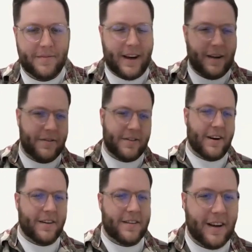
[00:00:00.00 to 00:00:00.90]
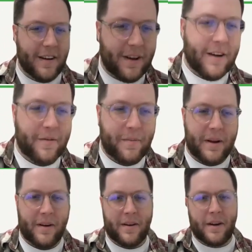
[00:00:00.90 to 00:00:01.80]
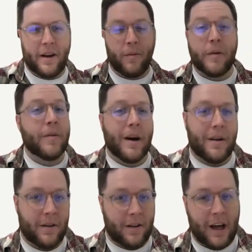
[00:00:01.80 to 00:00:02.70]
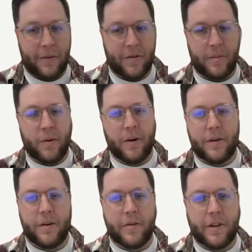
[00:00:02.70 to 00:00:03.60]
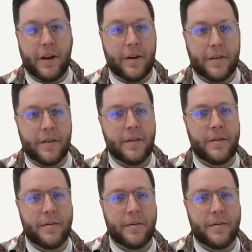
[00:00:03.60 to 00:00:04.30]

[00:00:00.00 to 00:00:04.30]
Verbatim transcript: five stars i've i've been you know we've gotten a lot of support over the years